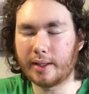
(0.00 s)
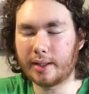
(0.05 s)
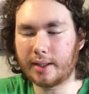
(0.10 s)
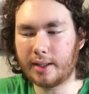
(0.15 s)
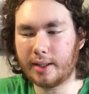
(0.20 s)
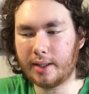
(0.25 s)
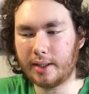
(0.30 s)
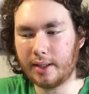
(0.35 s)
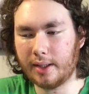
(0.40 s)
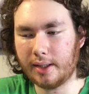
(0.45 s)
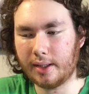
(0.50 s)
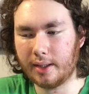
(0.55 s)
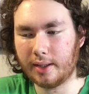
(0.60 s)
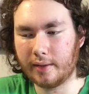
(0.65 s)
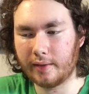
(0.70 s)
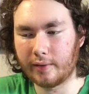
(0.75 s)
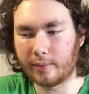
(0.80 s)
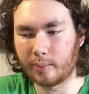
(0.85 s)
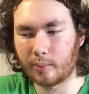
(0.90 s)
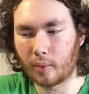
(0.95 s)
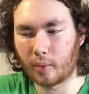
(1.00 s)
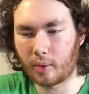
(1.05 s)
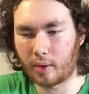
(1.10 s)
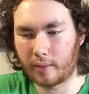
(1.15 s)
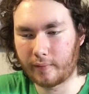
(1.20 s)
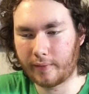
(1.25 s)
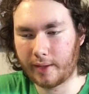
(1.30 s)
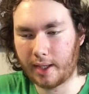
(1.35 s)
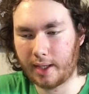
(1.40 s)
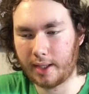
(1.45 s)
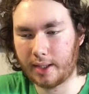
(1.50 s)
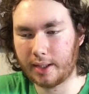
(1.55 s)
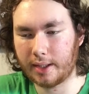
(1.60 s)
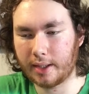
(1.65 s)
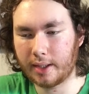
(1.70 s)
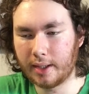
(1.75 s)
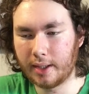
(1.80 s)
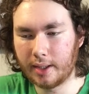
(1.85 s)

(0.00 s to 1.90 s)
he is more of a